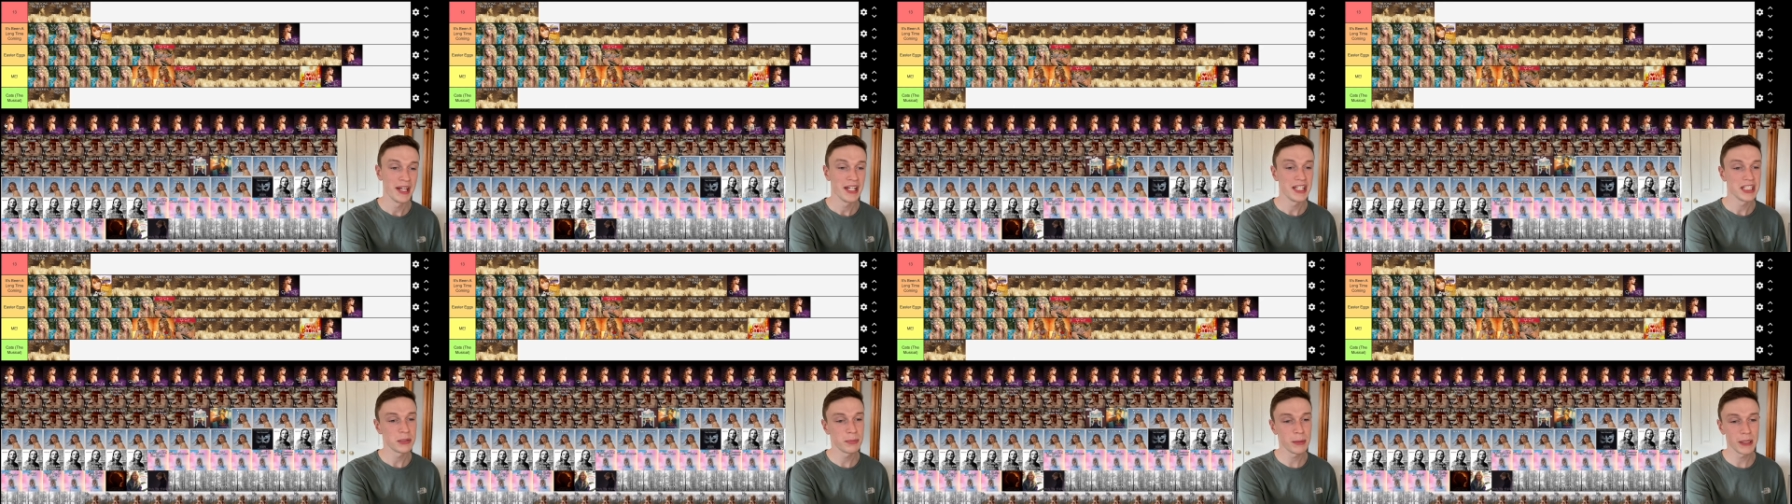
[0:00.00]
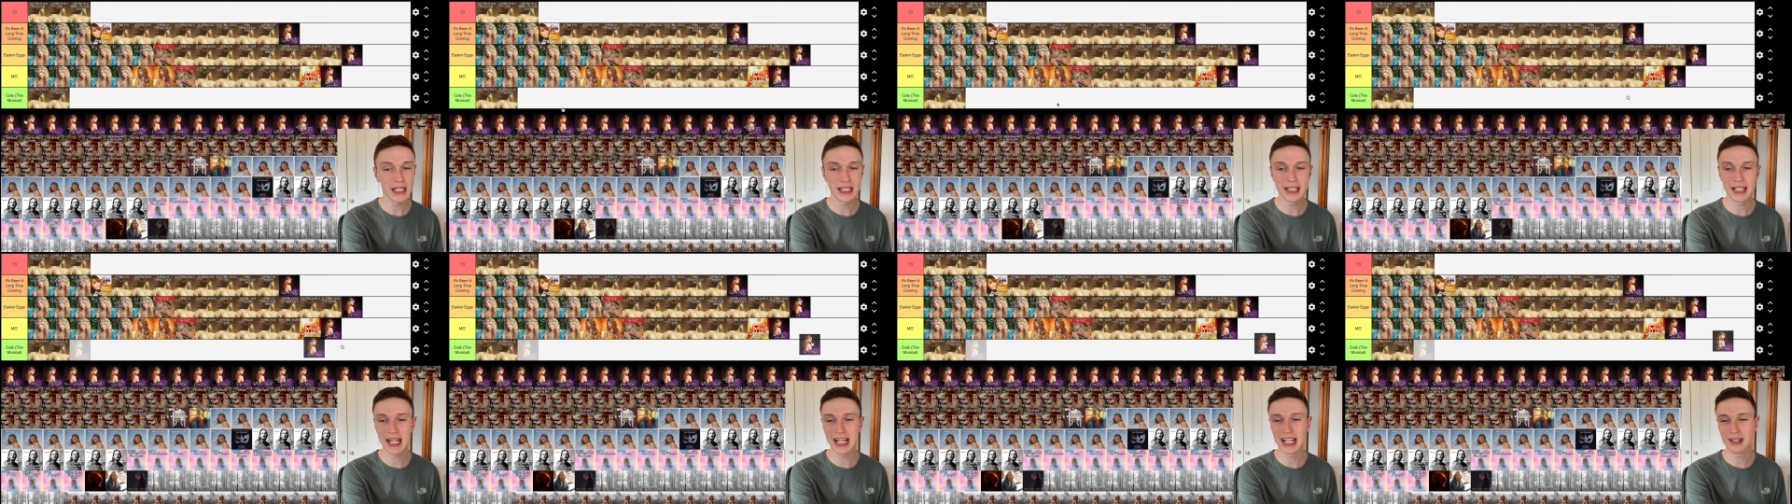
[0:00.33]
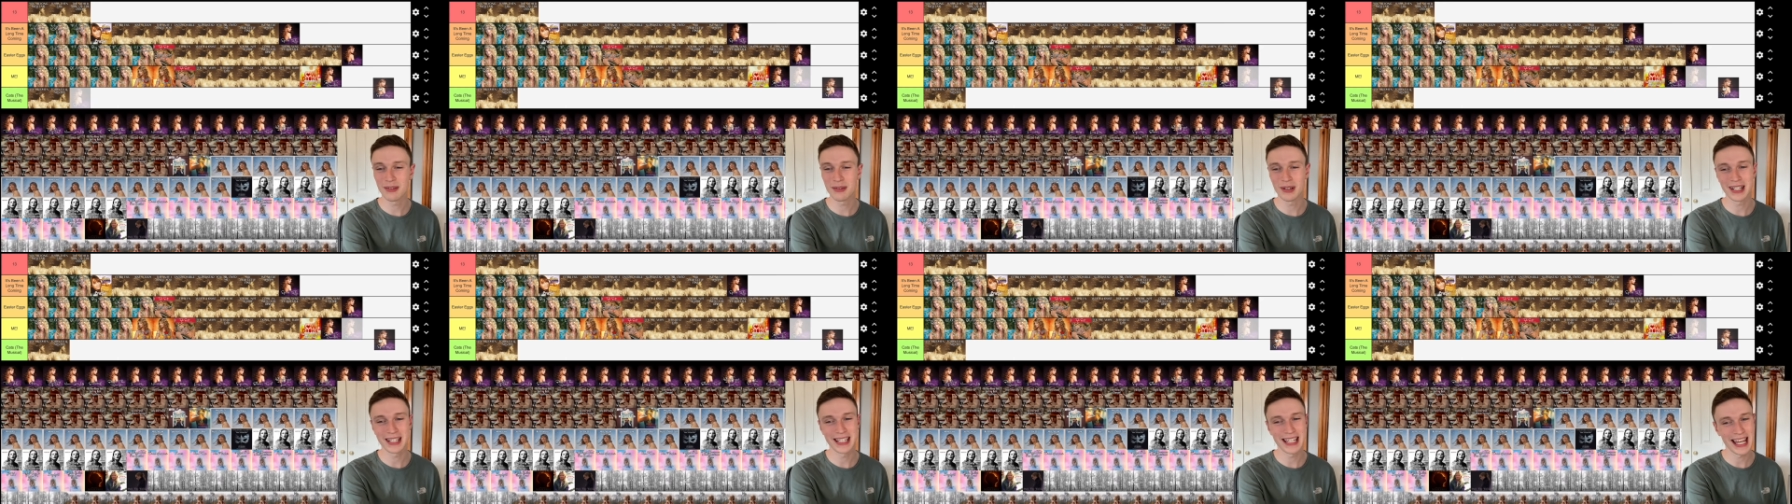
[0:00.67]
Speak
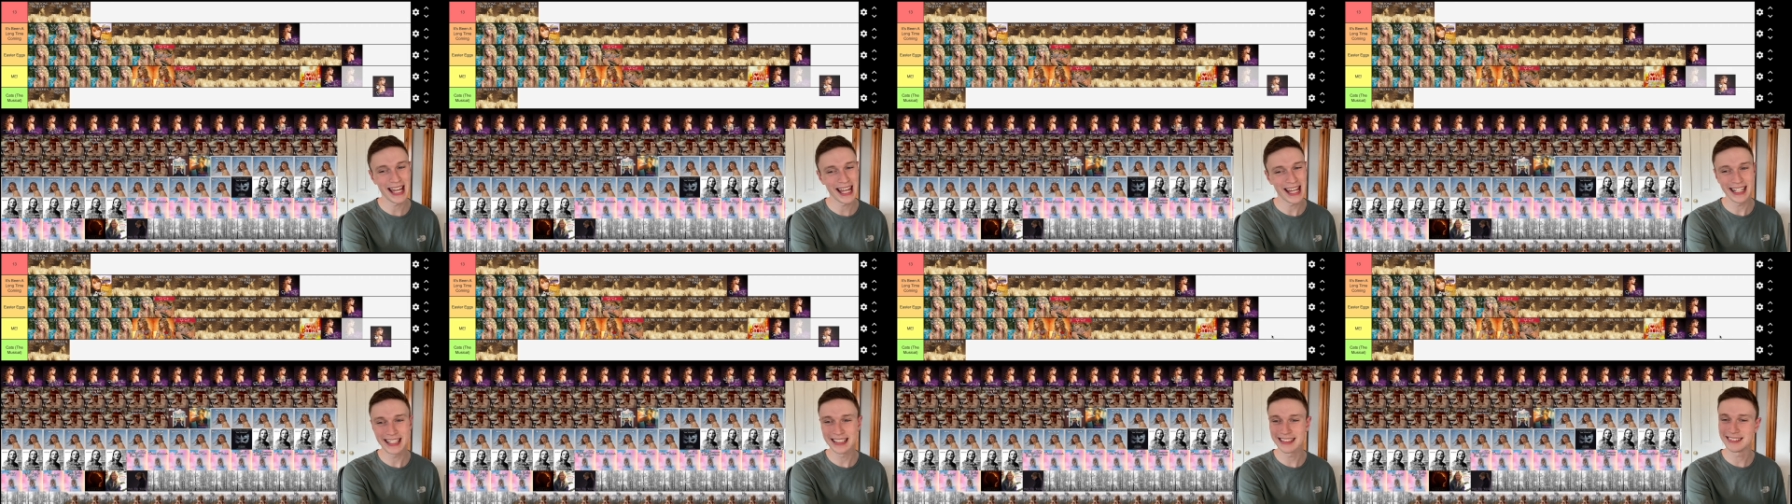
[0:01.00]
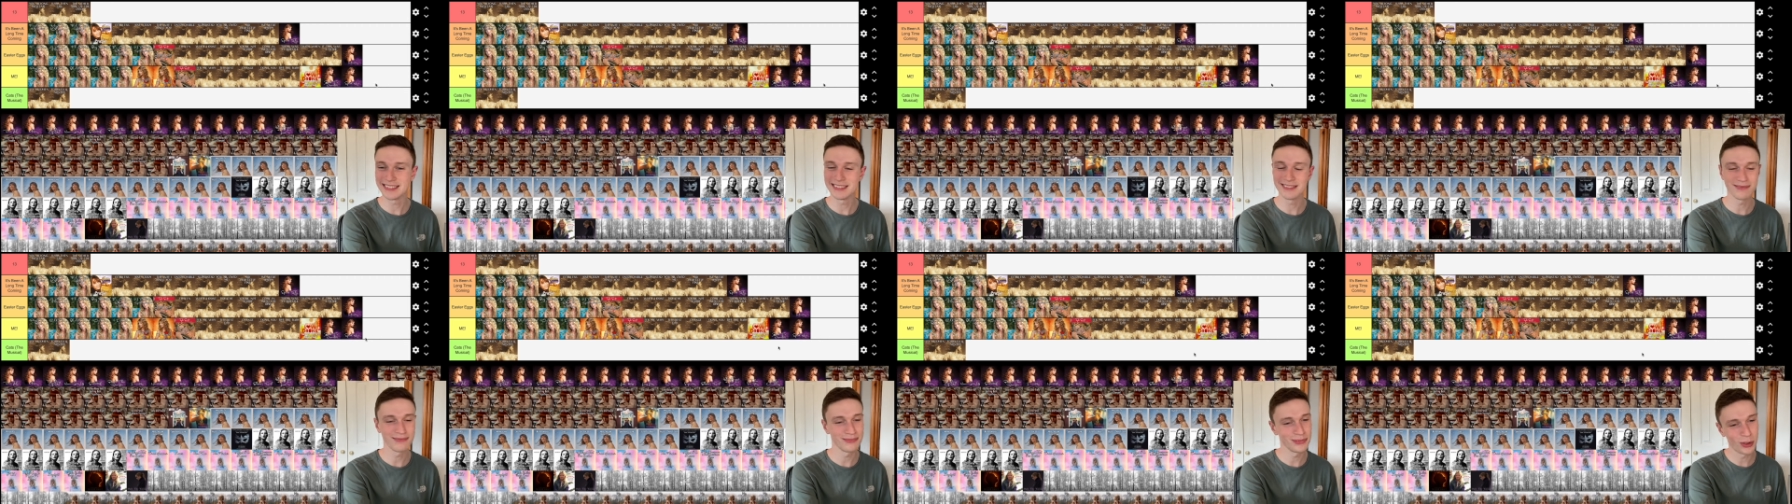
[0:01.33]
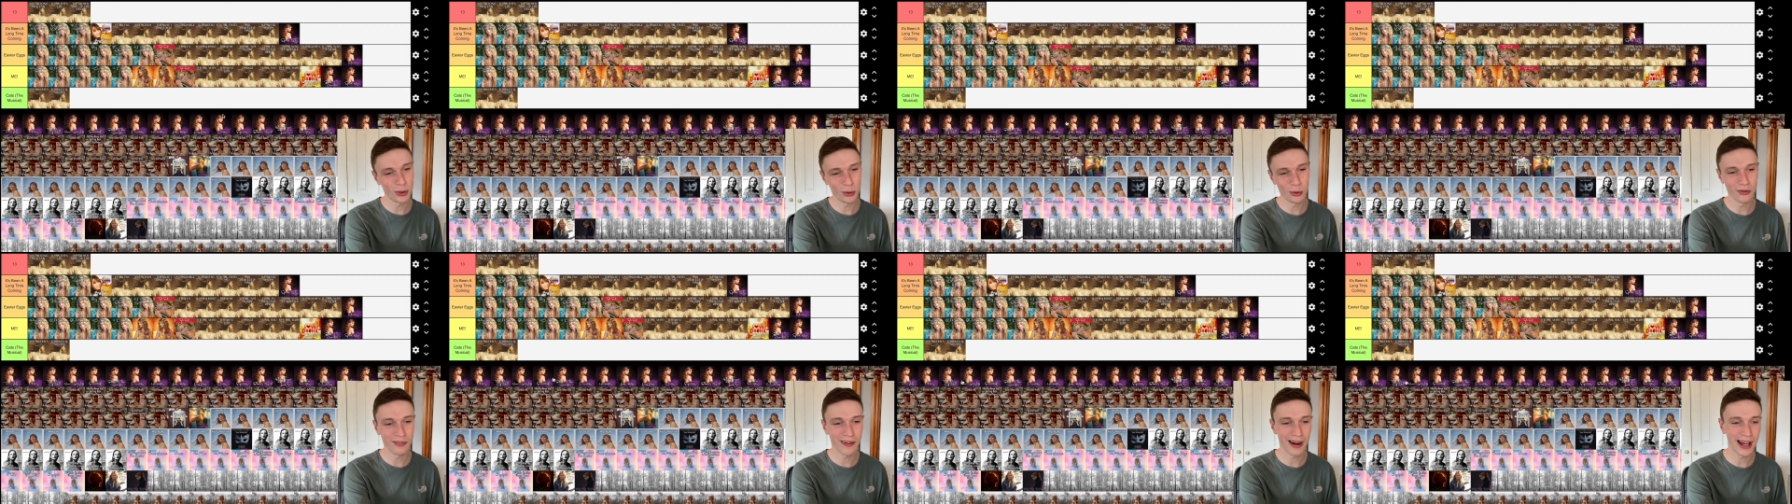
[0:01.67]
Now, again,
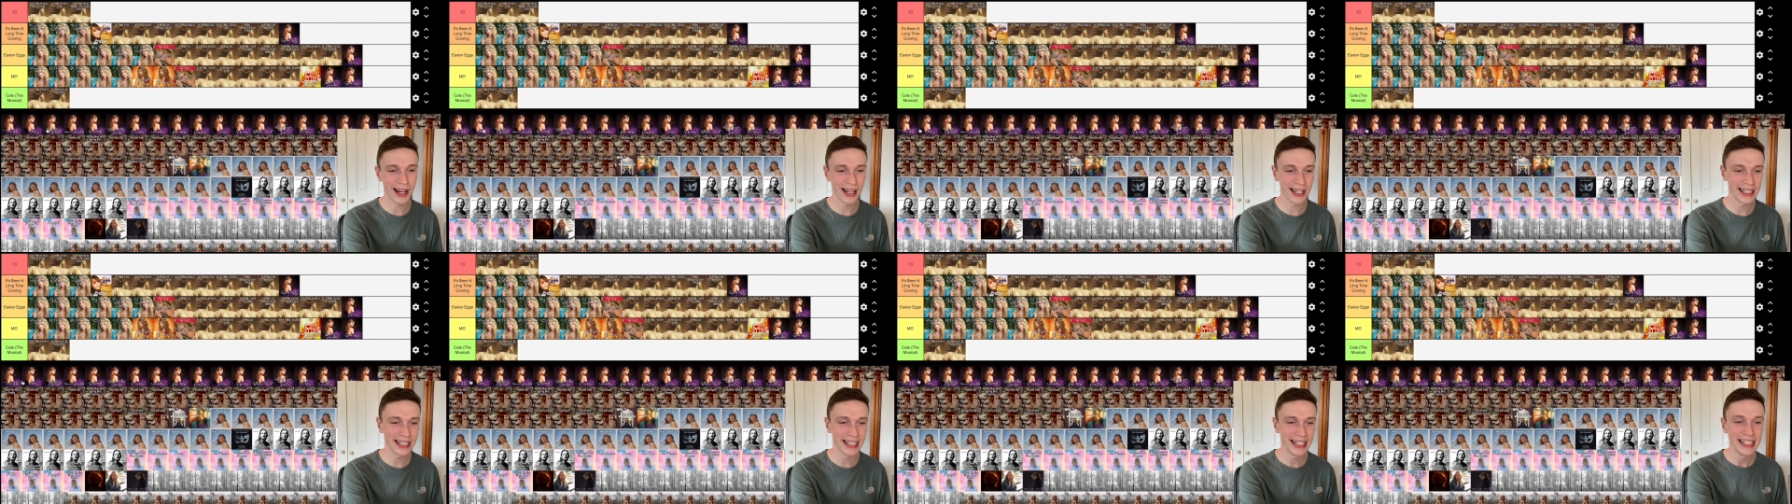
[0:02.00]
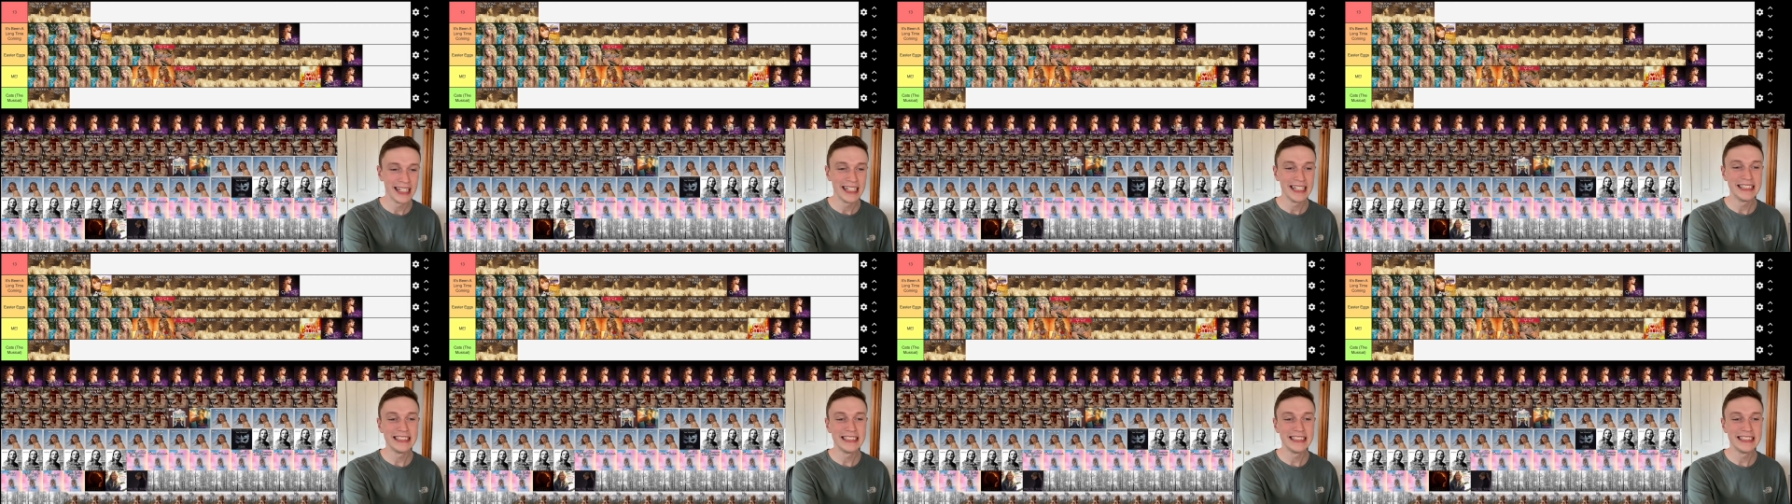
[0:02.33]
all right.